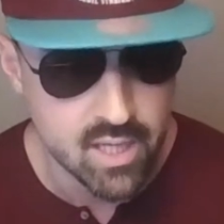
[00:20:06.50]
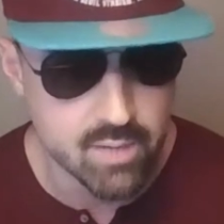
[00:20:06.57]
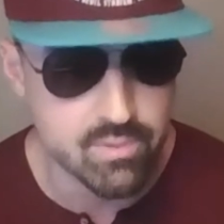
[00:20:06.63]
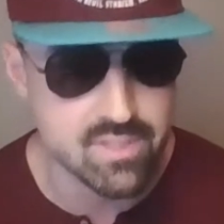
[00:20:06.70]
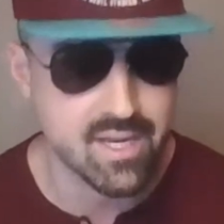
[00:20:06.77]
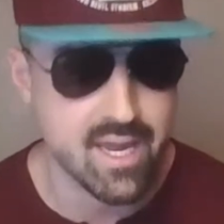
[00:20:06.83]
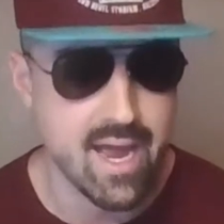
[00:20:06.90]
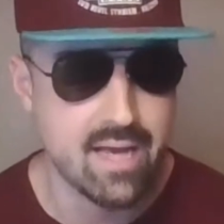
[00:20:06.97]
He
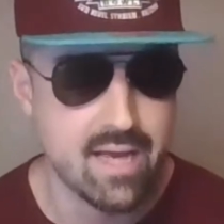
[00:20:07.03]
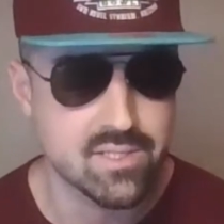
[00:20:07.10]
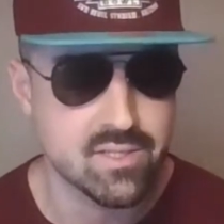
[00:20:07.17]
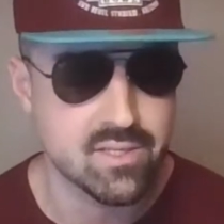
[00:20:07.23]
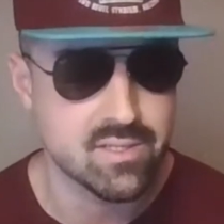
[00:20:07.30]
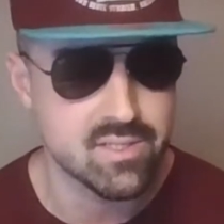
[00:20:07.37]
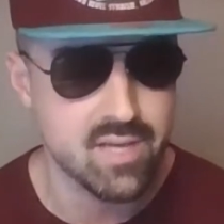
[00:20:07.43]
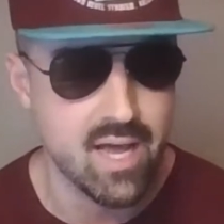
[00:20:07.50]
was cast
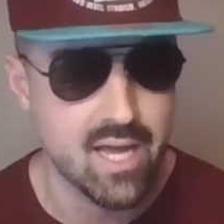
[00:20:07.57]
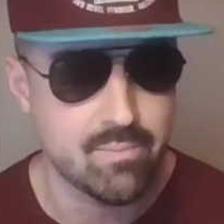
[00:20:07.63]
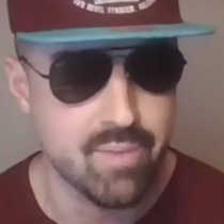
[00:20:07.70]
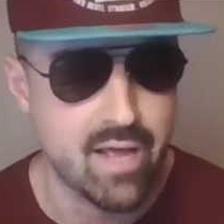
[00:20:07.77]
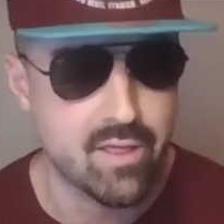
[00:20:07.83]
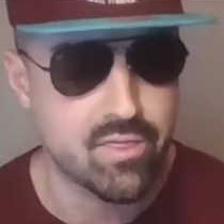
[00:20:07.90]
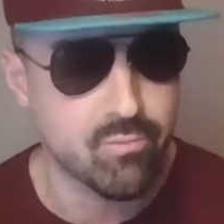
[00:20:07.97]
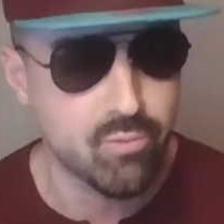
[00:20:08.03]
aside
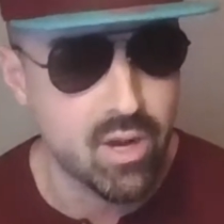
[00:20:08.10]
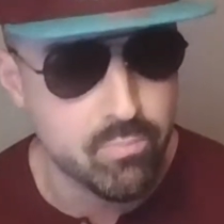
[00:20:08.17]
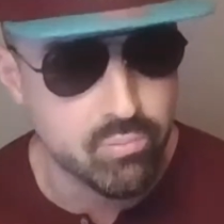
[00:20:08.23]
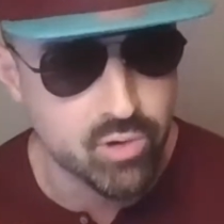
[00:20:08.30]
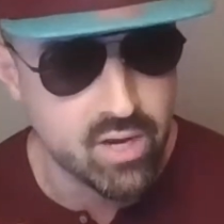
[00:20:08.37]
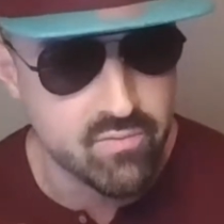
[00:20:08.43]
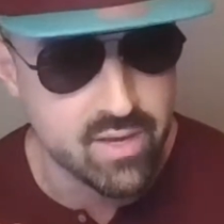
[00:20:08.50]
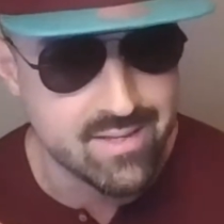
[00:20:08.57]
by 3
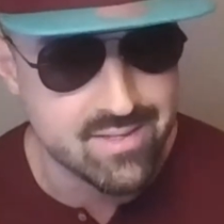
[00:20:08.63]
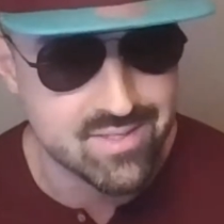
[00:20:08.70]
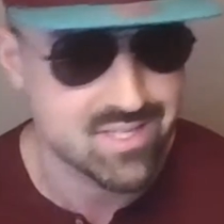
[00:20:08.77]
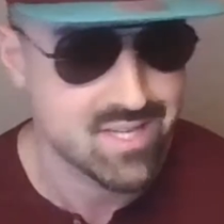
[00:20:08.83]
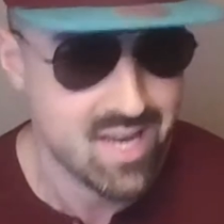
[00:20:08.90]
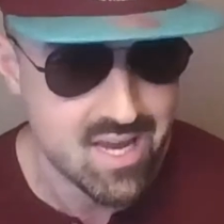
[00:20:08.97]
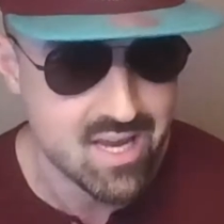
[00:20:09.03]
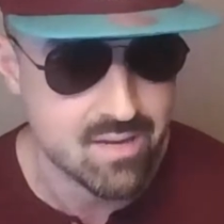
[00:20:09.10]
previous
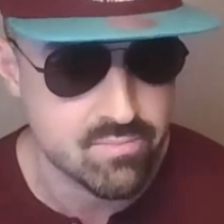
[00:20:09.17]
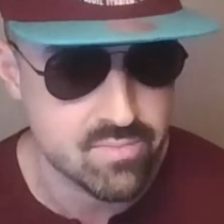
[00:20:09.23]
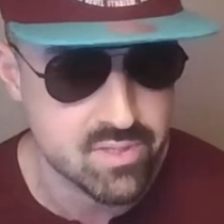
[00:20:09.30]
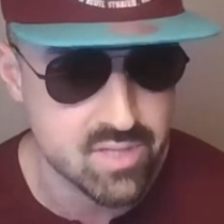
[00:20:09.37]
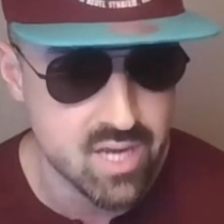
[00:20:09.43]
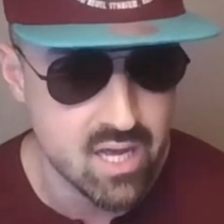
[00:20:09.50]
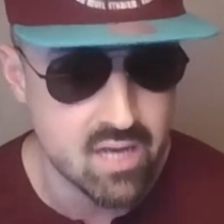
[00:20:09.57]
teams,